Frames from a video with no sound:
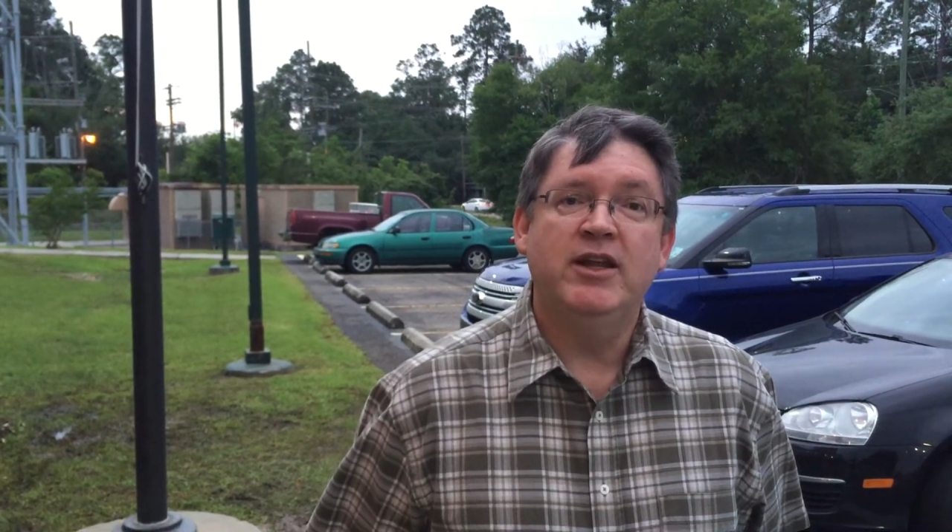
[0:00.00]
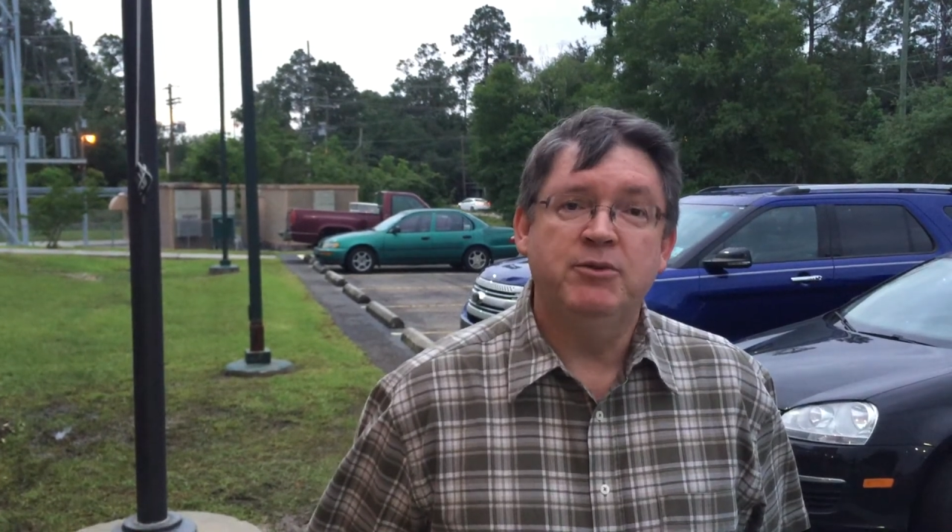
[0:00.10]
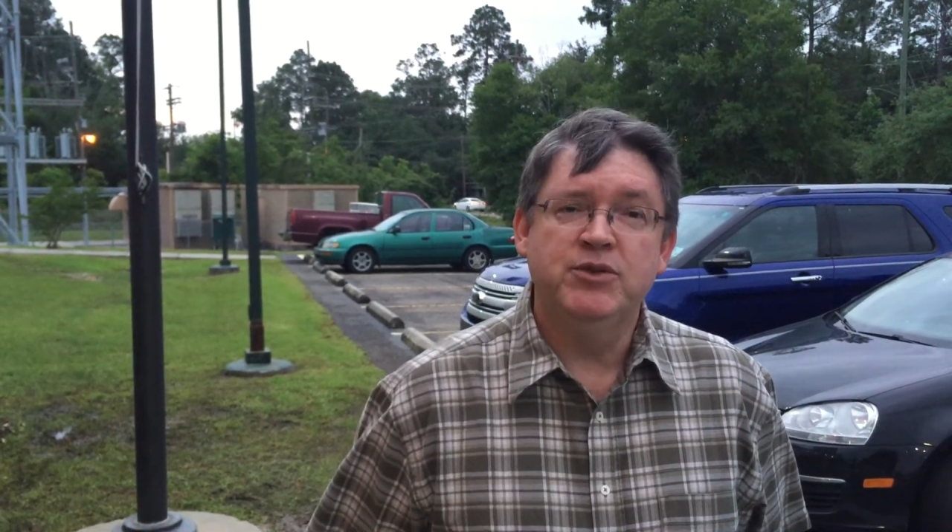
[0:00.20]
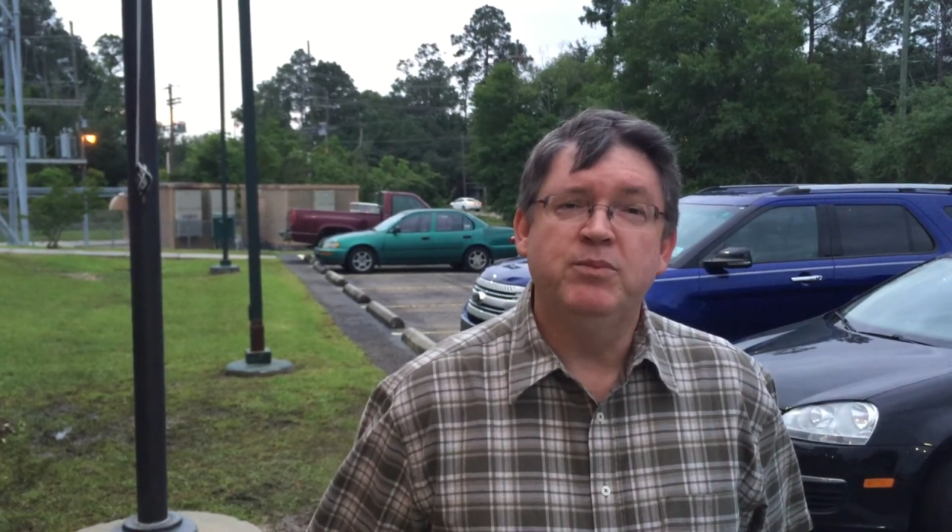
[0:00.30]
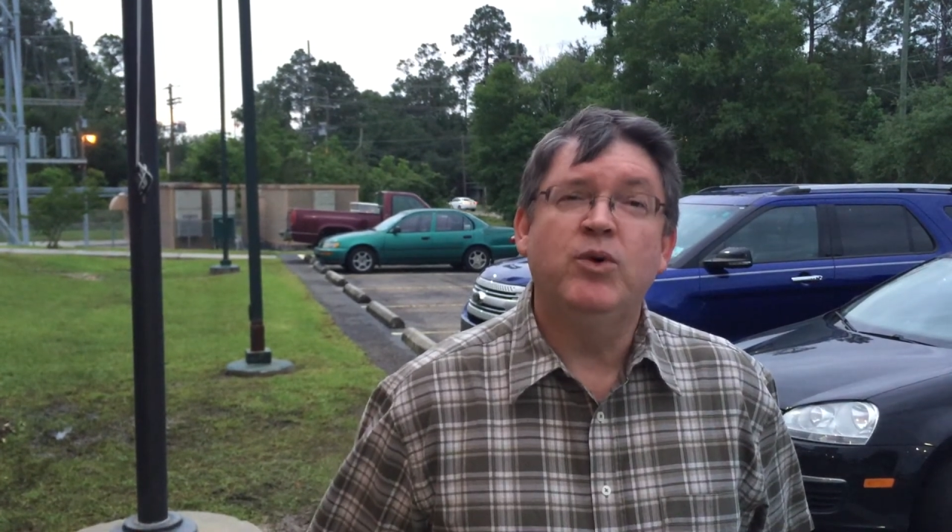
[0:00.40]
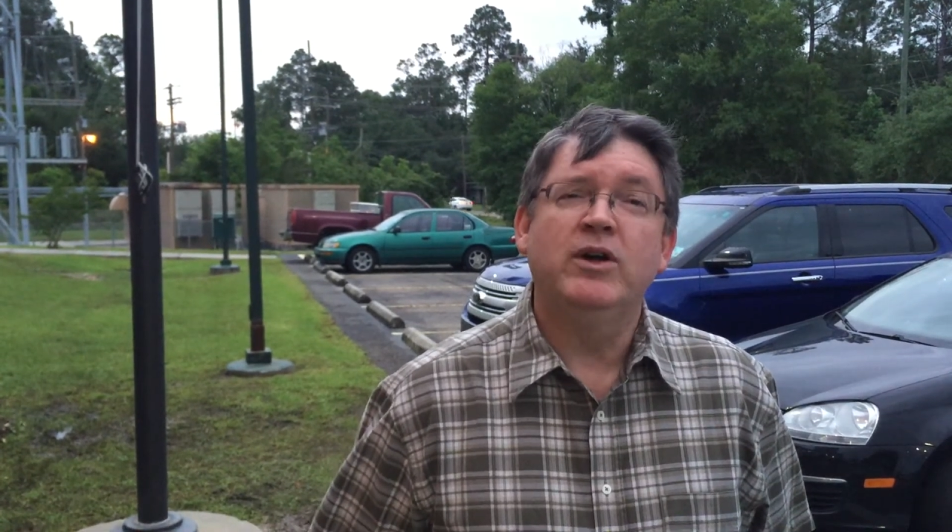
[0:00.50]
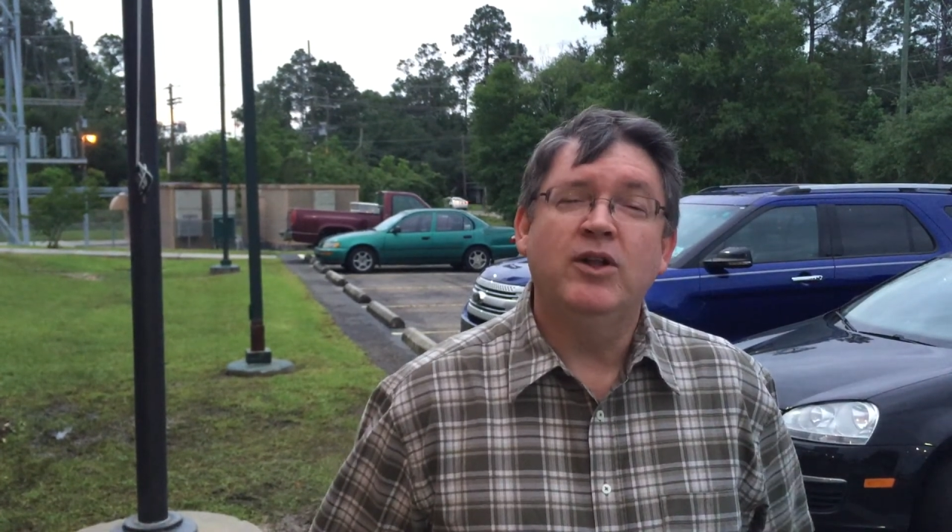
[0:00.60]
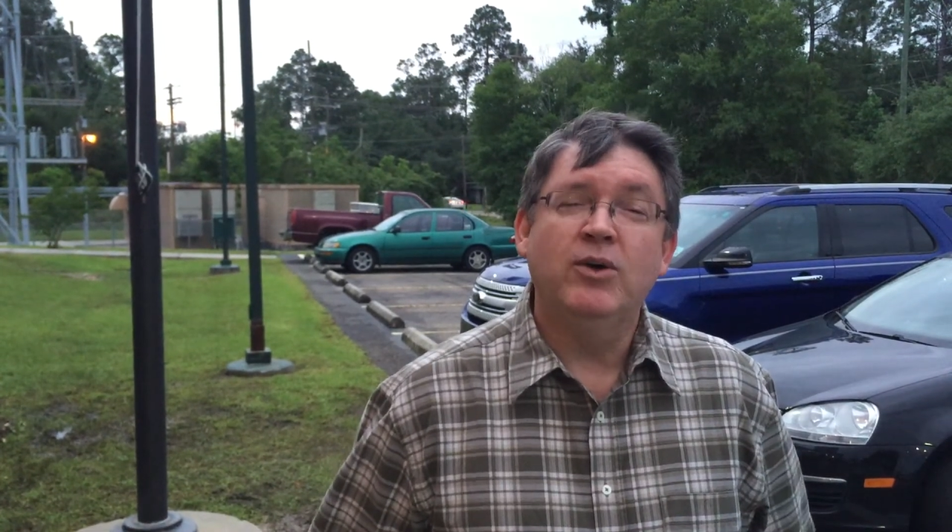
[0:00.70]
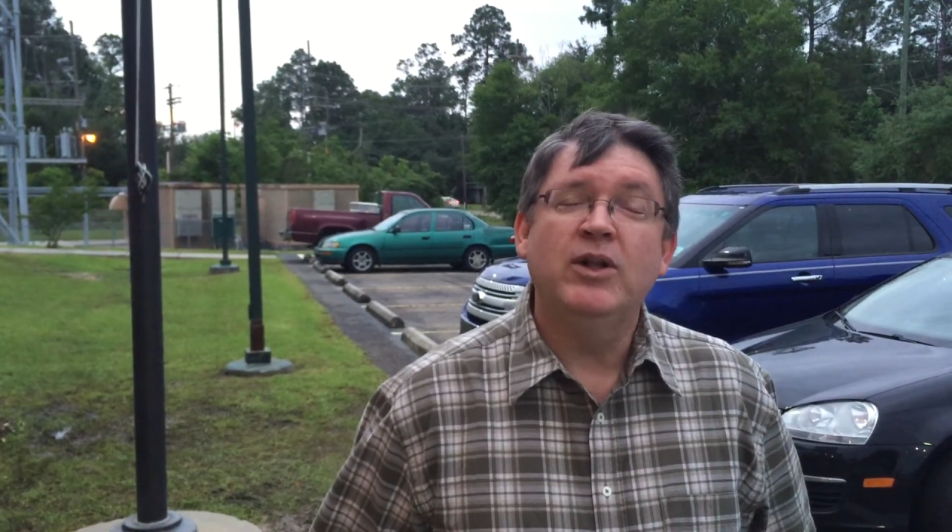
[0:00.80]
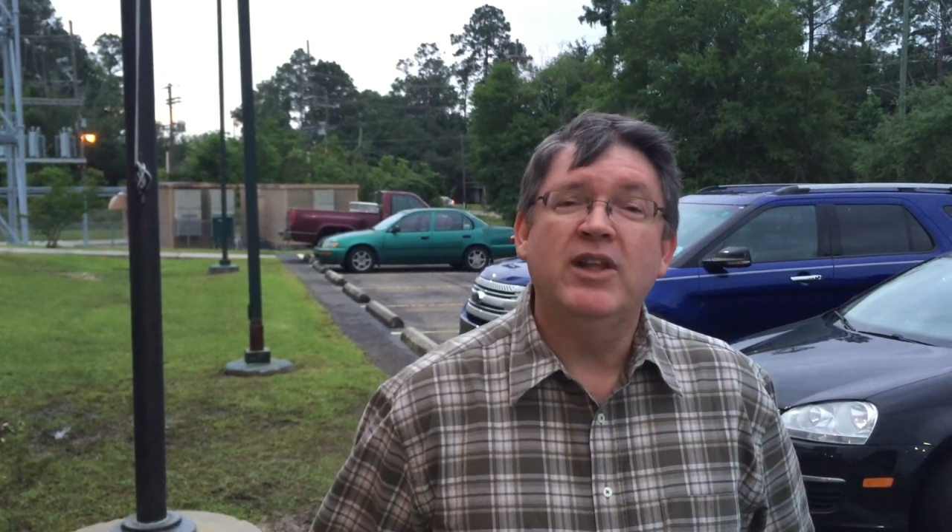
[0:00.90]
It was more
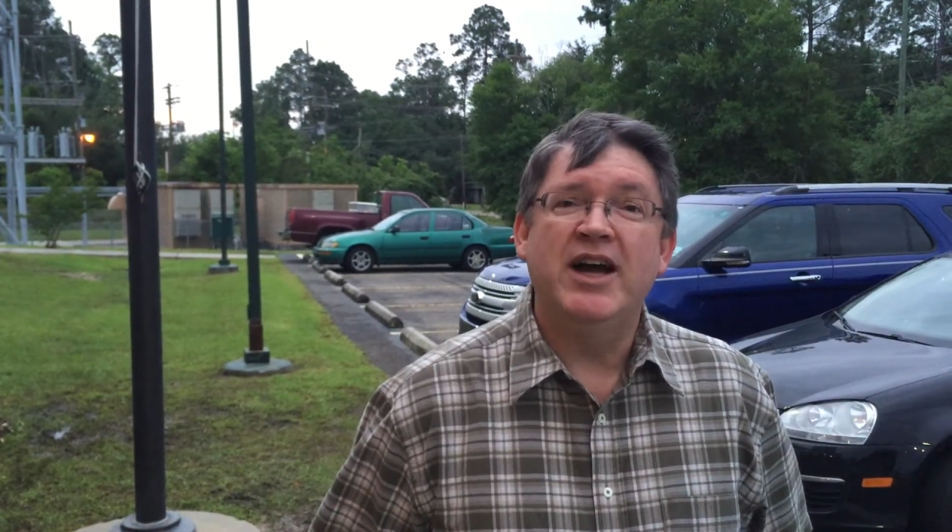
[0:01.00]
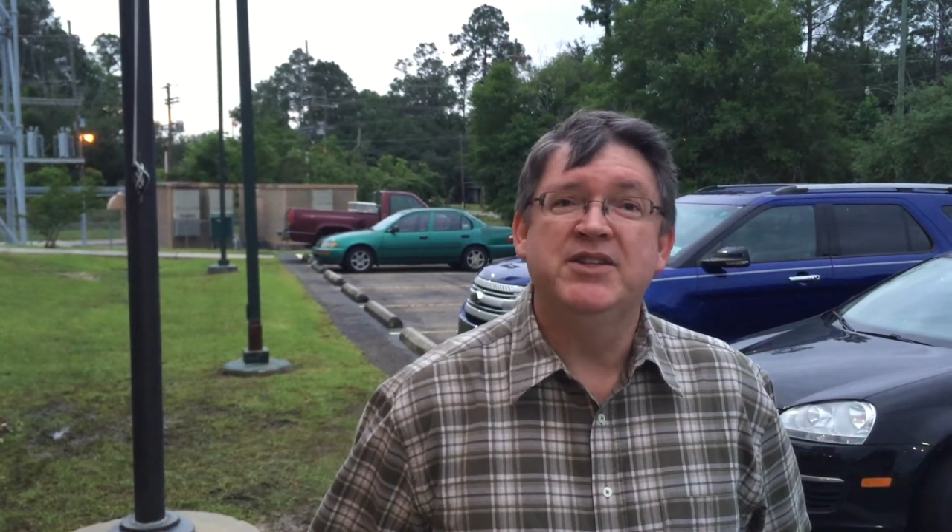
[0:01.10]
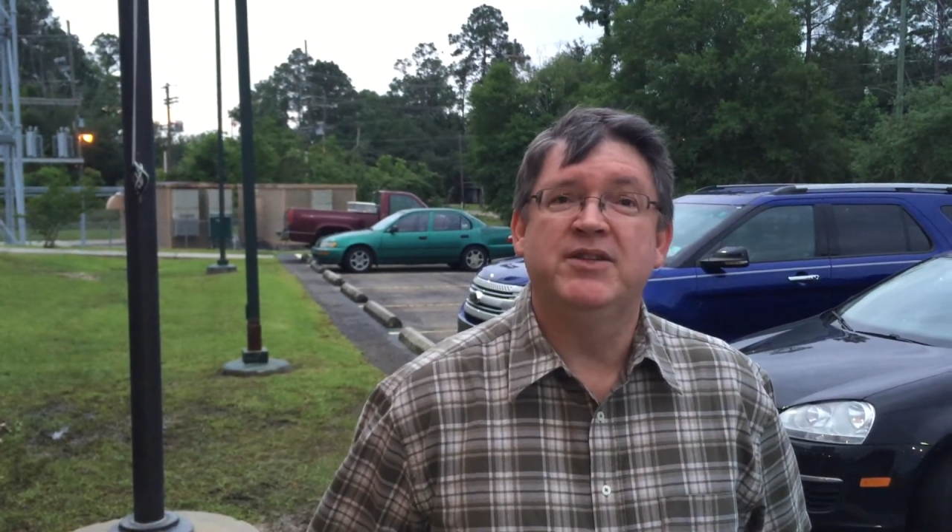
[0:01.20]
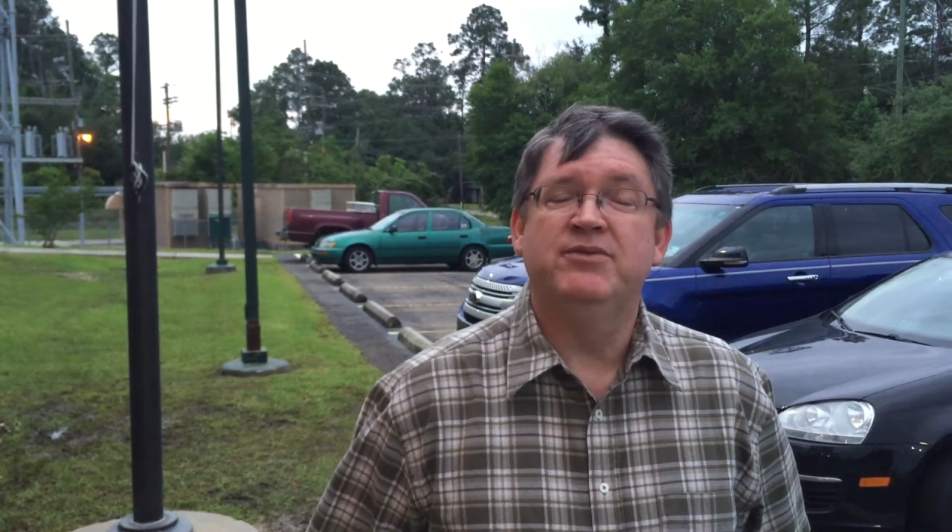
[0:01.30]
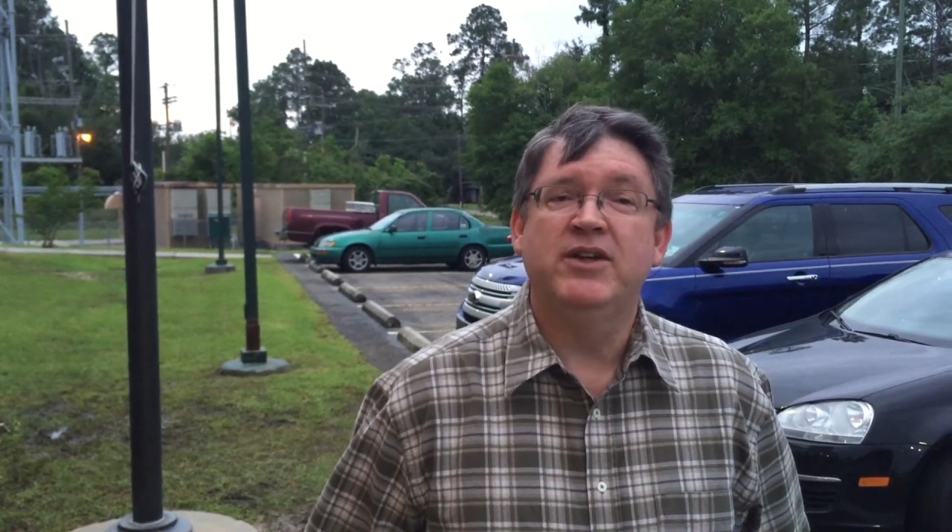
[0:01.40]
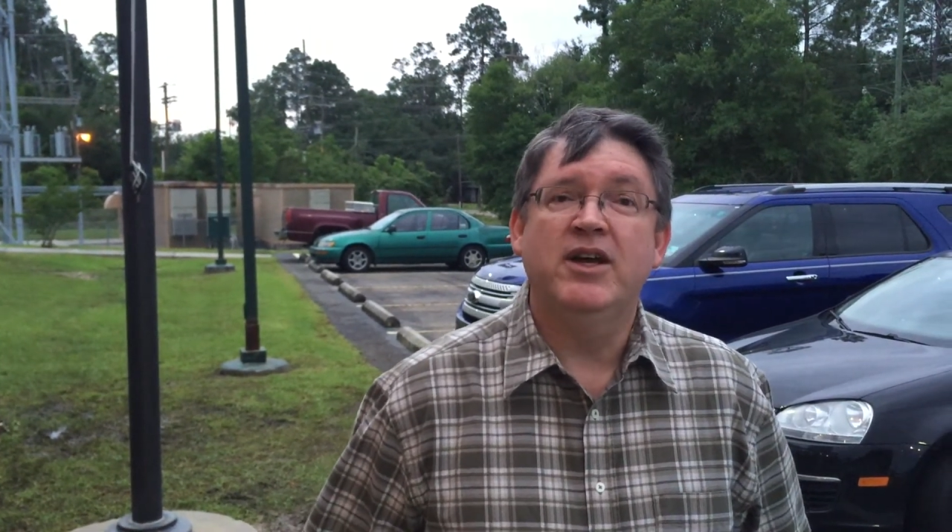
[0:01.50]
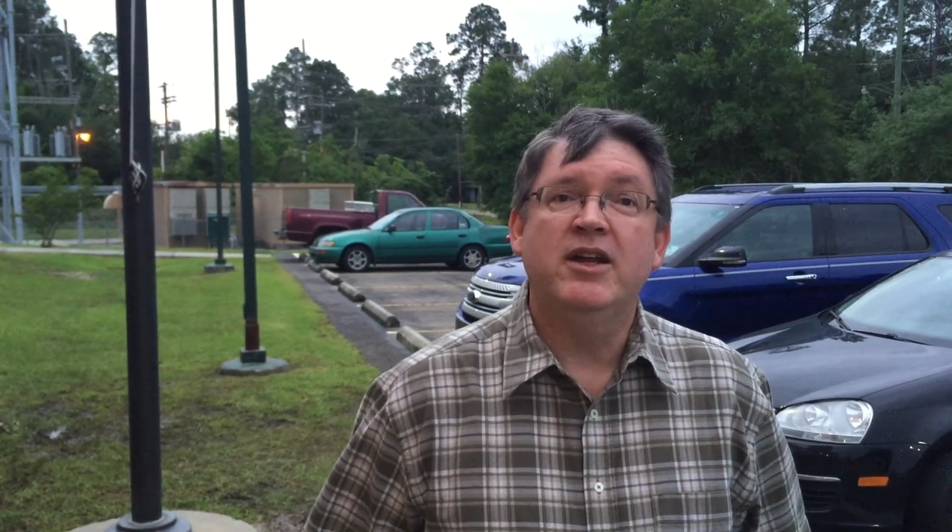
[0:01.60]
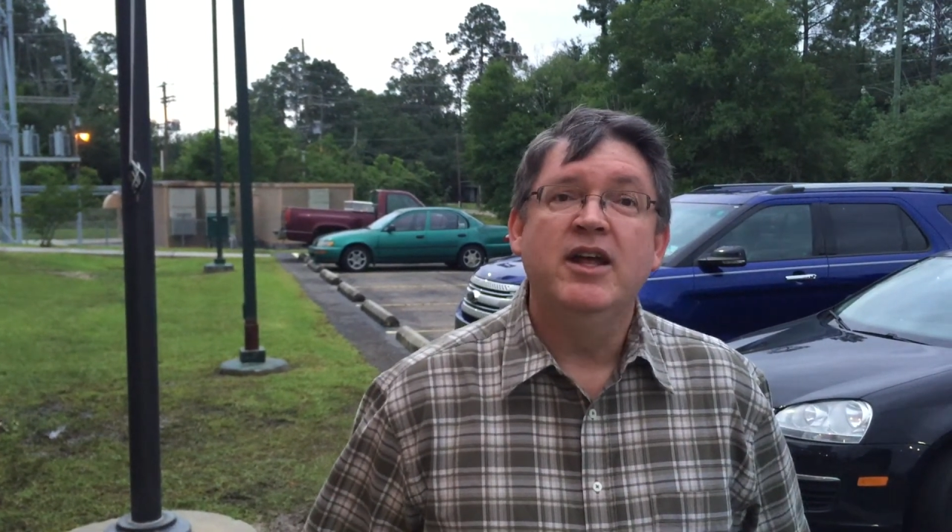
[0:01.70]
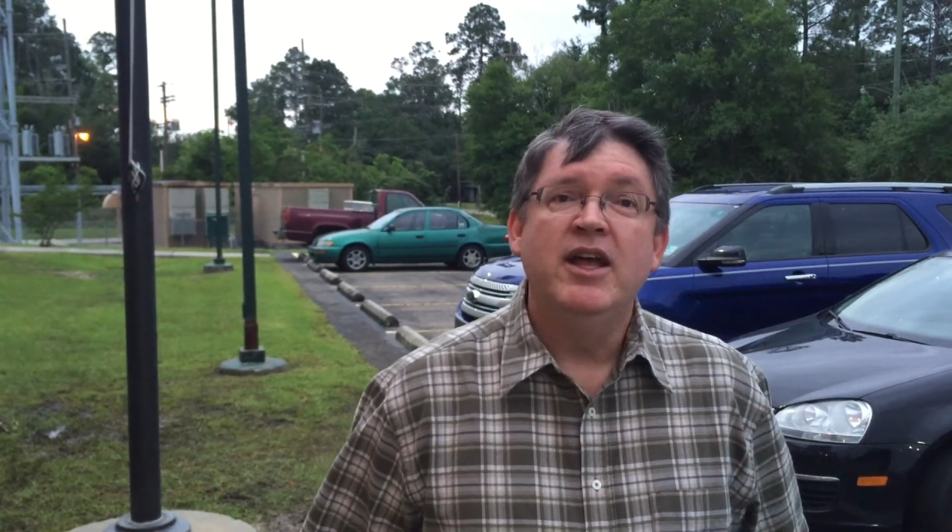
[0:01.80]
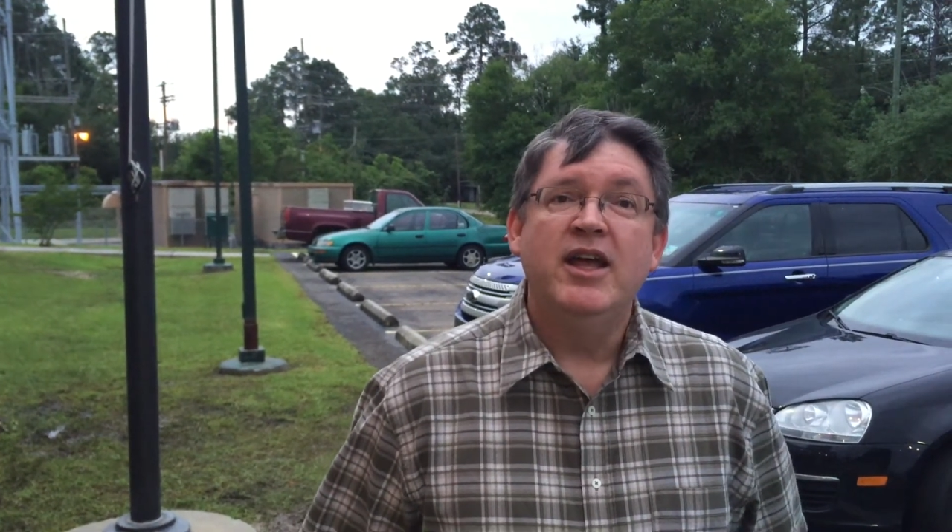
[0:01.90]
localized event